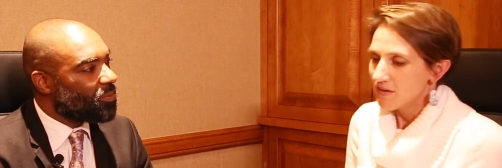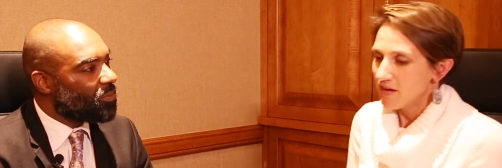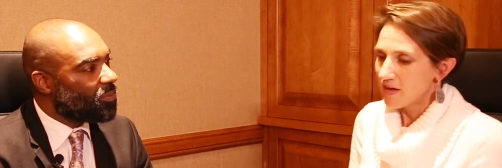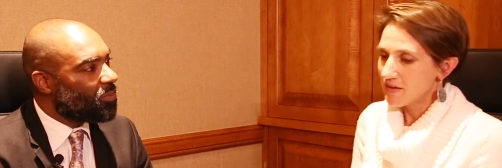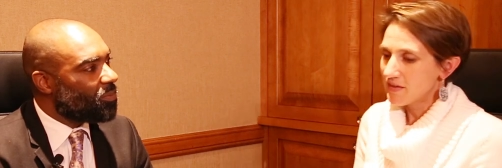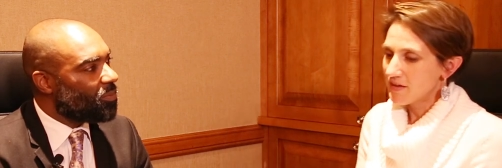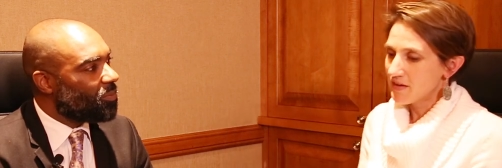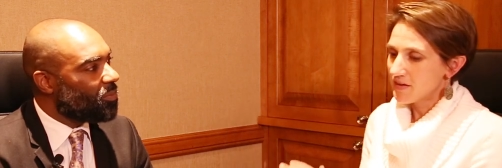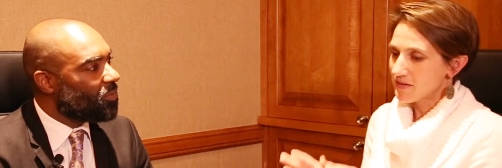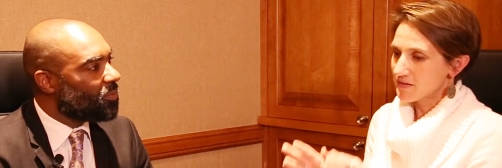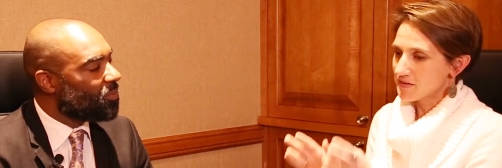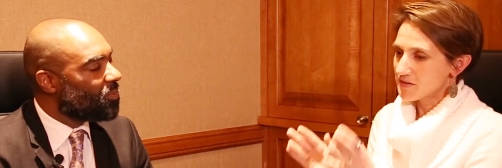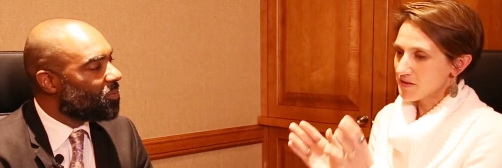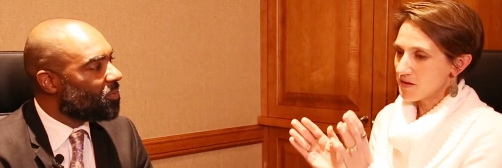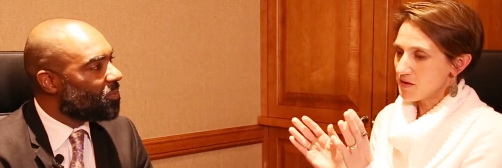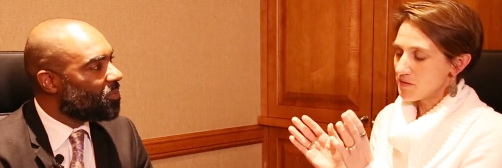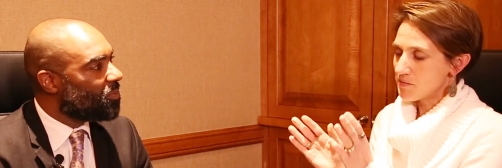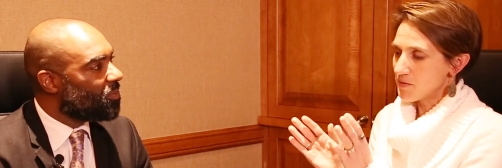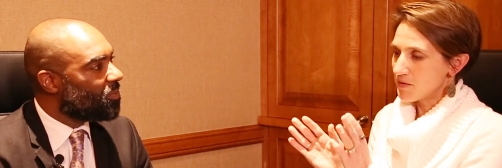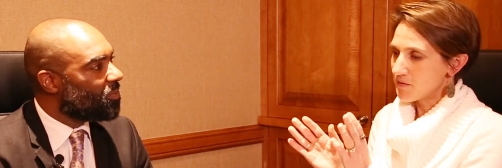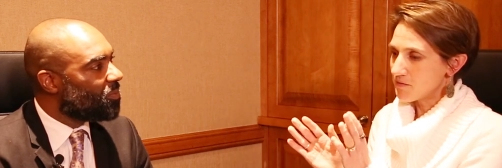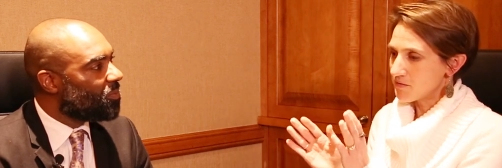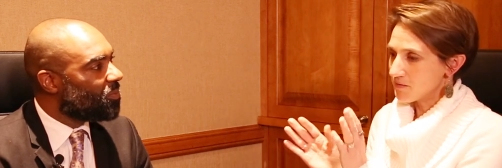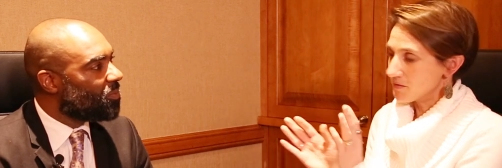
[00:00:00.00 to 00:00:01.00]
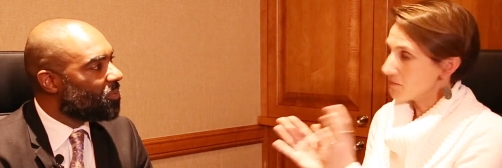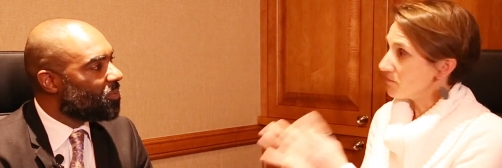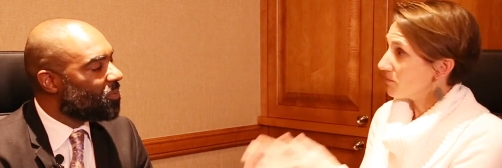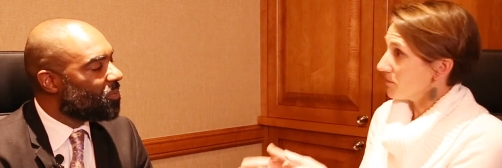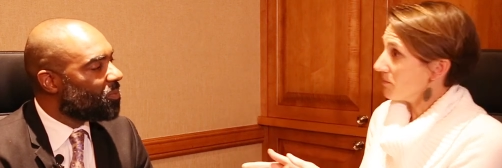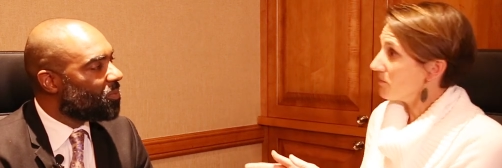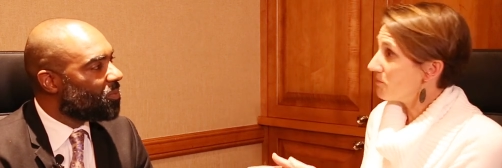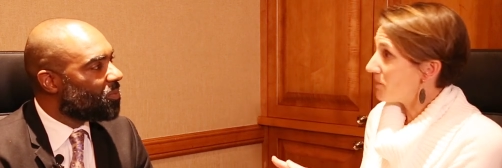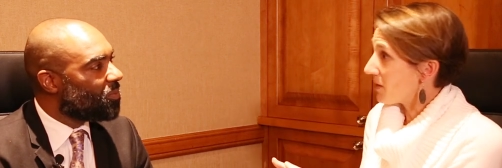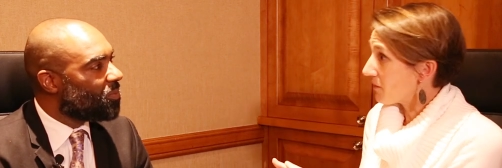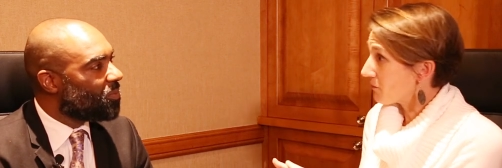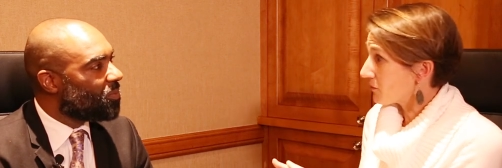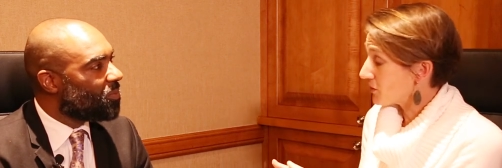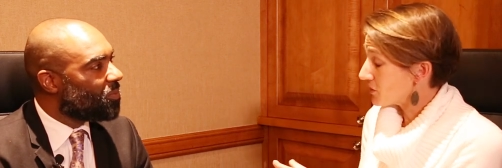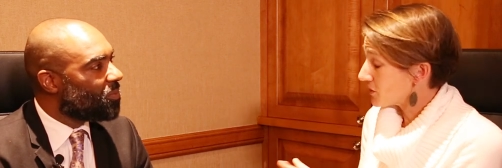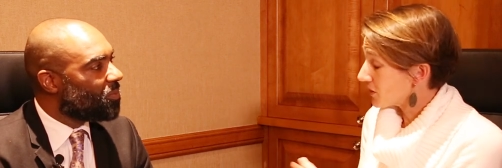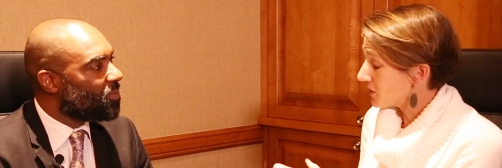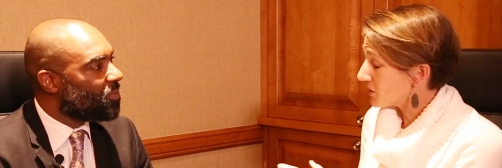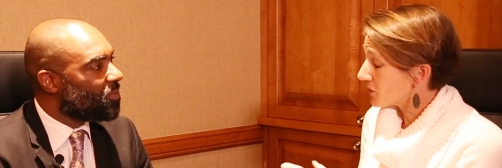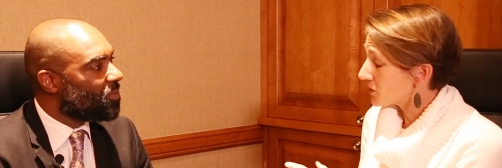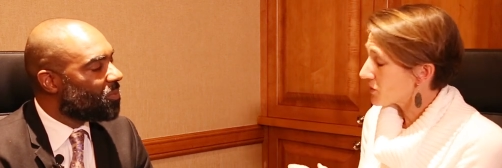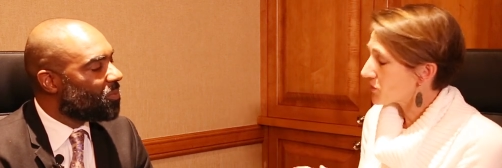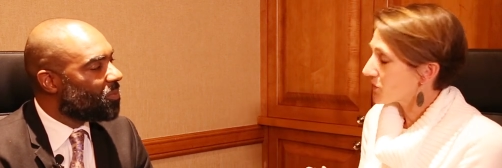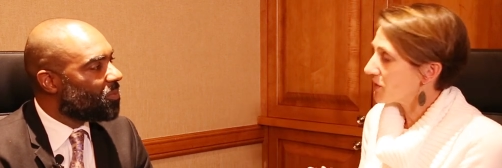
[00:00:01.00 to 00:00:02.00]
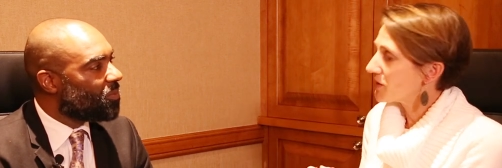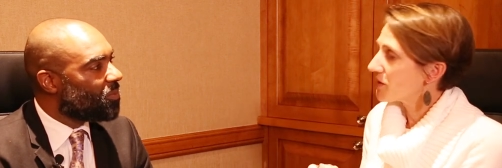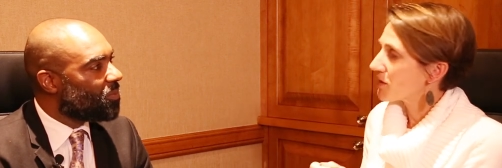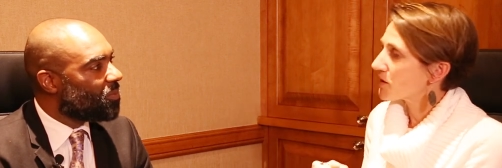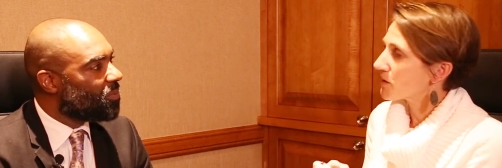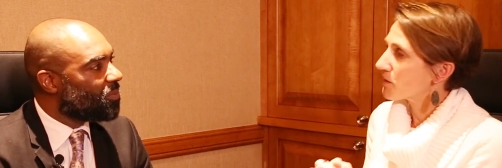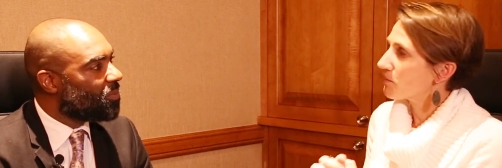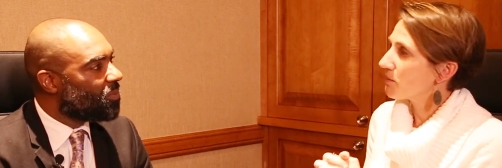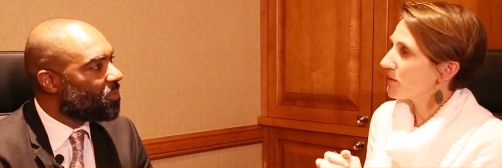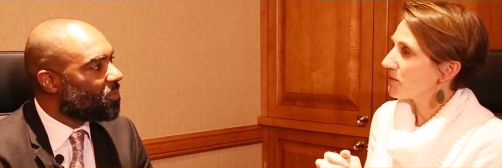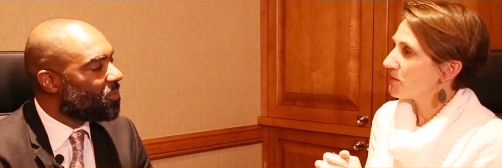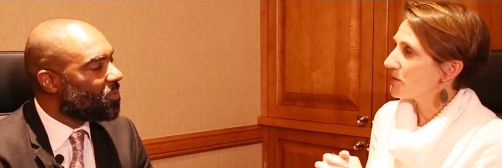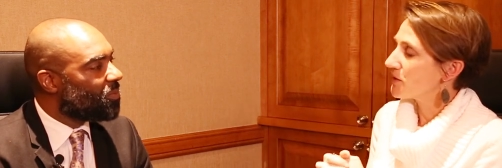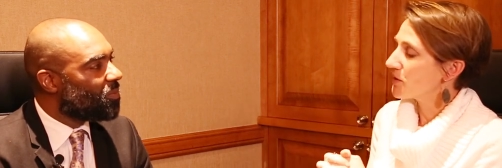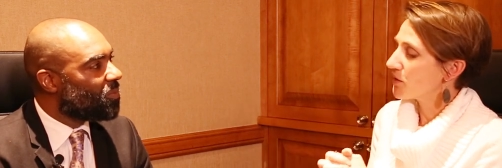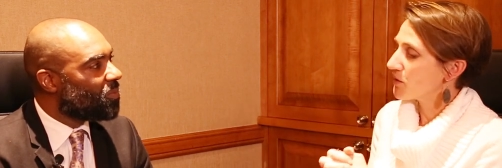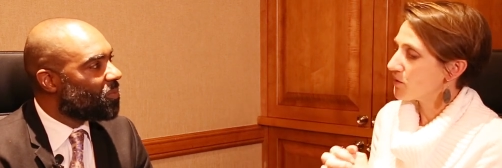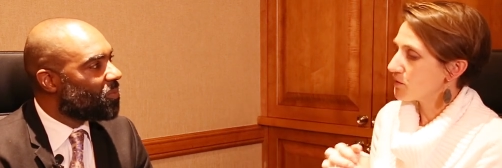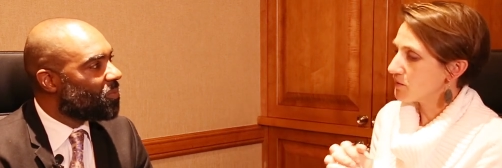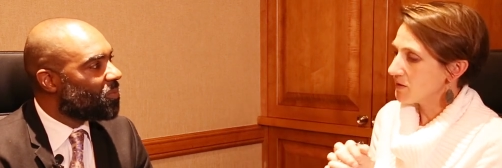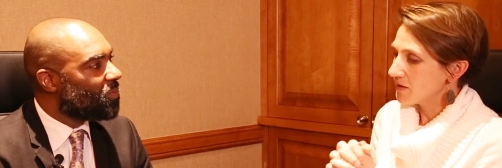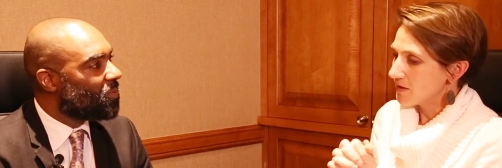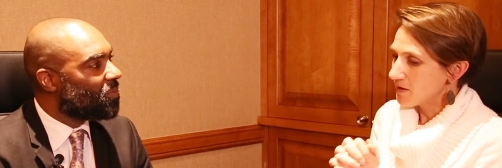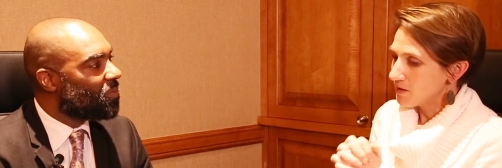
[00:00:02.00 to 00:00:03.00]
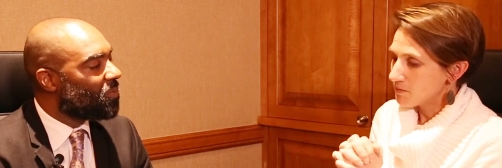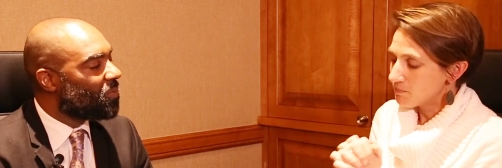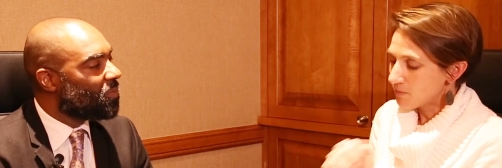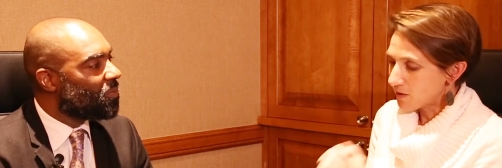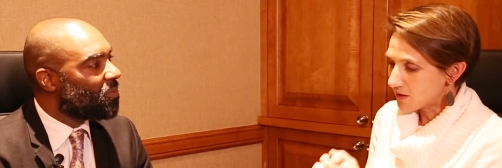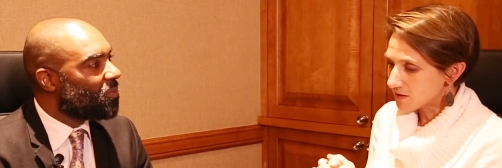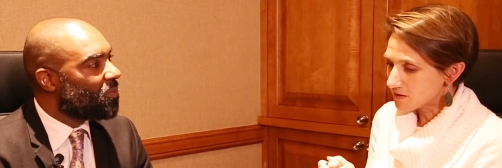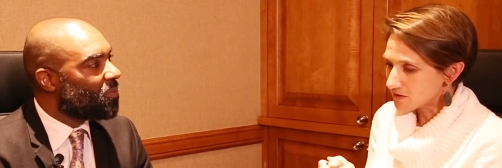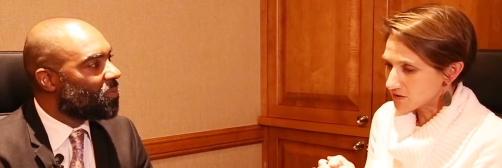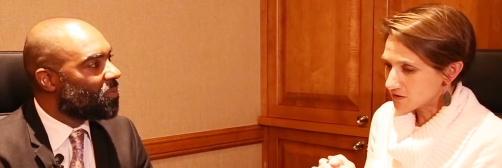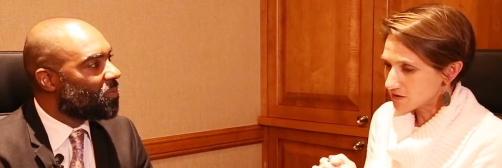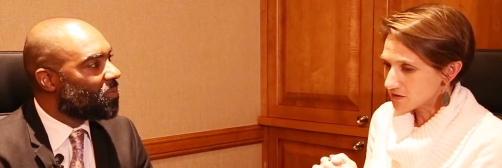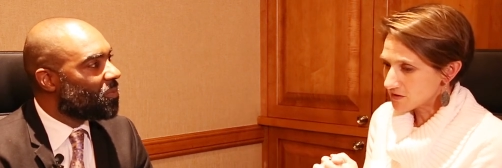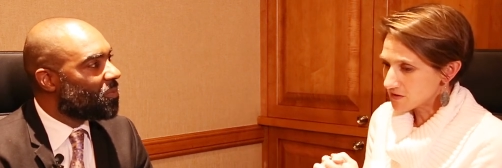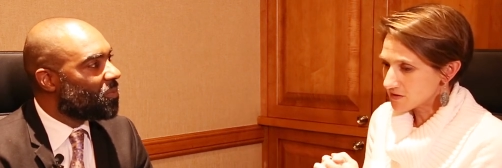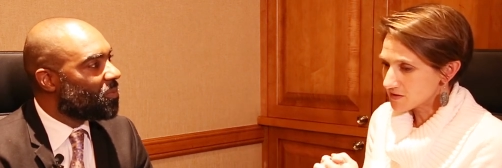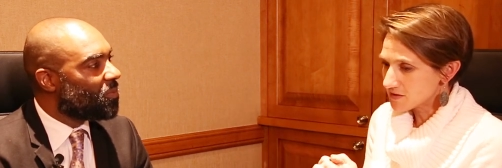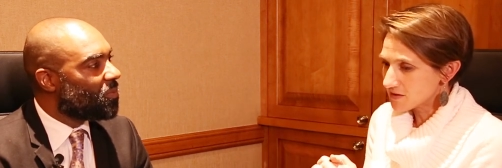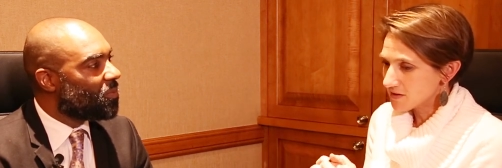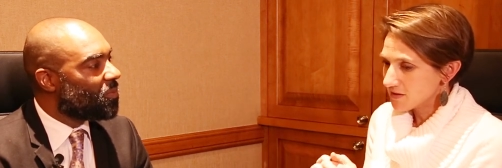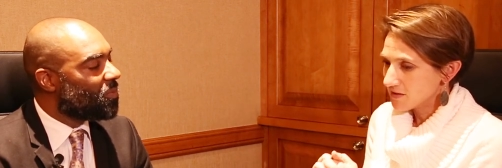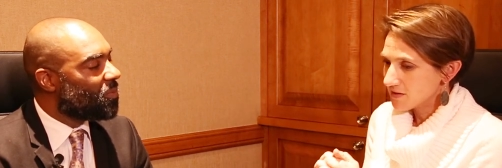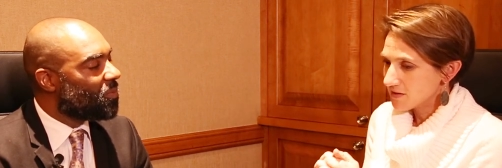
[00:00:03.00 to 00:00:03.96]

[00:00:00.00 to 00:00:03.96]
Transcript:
Speaker 1: I think some of the beverage industry and other, you know, partners